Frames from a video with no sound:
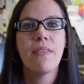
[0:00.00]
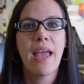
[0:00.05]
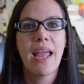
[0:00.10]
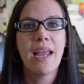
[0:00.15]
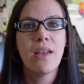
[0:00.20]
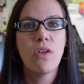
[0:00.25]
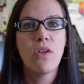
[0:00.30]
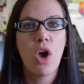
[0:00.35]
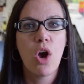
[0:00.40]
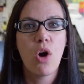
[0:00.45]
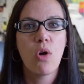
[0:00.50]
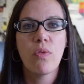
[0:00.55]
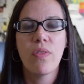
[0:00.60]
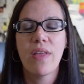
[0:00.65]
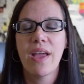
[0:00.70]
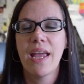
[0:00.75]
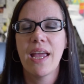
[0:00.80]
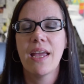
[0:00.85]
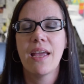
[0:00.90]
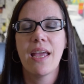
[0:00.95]
they know
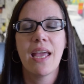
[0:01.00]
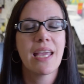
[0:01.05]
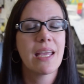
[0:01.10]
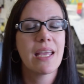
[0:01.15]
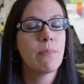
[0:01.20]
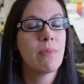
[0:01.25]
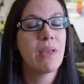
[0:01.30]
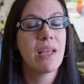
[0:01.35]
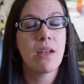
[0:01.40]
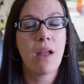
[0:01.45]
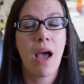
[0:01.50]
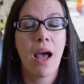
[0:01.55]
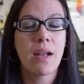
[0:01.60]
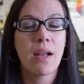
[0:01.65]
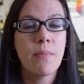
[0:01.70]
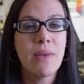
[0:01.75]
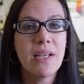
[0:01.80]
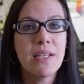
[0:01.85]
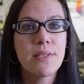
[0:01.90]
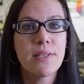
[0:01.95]
it can be
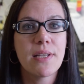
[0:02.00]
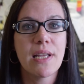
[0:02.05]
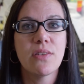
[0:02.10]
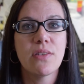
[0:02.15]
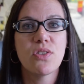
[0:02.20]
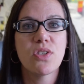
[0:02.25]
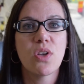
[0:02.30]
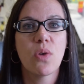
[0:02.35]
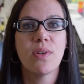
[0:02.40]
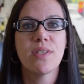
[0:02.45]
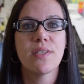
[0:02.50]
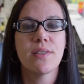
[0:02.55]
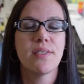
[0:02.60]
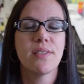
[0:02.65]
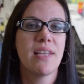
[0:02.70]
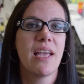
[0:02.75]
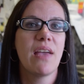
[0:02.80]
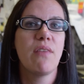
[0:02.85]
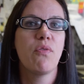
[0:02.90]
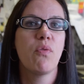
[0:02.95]
anonymous, and so it's a
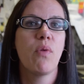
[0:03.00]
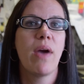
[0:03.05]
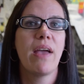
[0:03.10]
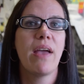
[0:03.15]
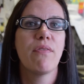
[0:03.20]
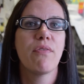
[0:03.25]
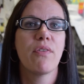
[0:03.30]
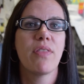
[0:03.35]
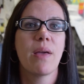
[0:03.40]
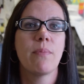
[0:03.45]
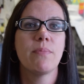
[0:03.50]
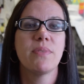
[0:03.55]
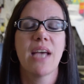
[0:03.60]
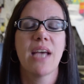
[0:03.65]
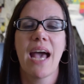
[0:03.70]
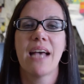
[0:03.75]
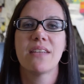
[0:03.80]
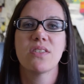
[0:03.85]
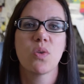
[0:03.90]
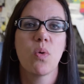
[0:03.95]
safe way for them
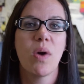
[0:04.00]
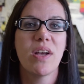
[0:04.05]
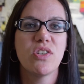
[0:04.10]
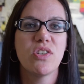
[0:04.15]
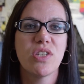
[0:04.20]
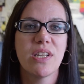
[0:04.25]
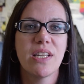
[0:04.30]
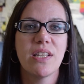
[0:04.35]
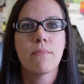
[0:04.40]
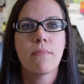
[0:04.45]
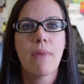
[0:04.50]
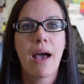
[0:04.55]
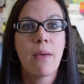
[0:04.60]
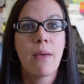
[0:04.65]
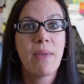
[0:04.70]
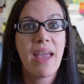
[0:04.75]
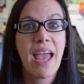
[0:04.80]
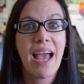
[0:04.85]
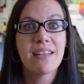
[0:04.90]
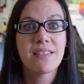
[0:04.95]
to ask questions. I
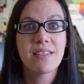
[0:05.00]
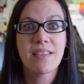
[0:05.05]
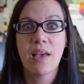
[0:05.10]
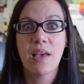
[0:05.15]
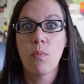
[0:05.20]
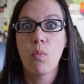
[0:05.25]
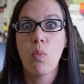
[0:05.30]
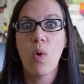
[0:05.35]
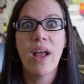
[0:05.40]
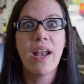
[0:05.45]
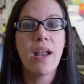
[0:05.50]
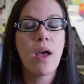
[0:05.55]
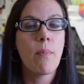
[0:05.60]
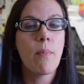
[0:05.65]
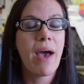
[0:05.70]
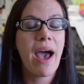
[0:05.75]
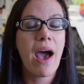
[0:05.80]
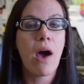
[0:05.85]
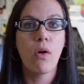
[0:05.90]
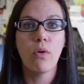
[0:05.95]
may ask them, "What
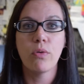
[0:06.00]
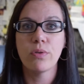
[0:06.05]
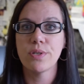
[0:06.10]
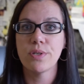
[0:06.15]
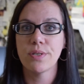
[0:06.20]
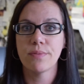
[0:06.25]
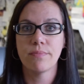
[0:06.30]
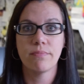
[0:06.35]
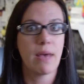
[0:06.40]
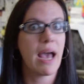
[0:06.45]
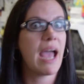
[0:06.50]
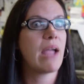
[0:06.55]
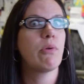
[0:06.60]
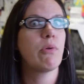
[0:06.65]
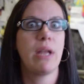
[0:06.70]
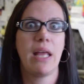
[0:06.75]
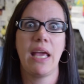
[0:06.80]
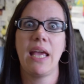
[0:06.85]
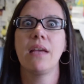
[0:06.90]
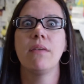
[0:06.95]
about
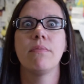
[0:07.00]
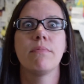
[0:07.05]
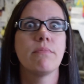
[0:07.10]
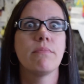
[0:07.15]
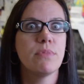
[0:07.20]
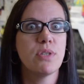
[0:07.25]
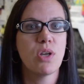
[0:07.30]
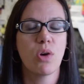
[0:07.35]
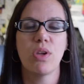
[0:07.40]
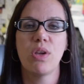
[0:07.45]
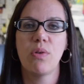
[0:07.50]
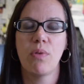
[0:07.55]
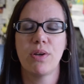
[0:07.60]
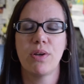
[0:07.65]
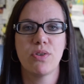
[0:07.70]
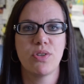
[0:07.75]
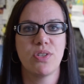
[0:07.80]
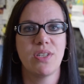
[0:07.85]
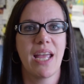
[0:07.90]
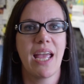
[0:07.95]
irony don't you
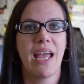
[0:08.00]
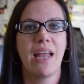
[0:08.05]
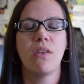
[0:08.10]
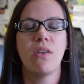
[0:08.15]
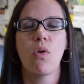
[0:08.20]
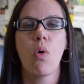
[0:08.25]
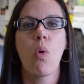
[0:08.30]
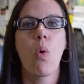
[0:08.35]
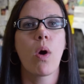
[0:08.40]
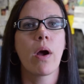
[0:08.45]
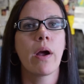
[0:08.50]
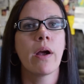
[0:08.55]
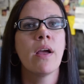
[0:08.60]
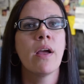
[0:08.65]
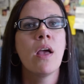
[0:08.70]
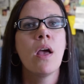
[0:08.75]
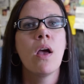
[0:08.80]
understand?" Or,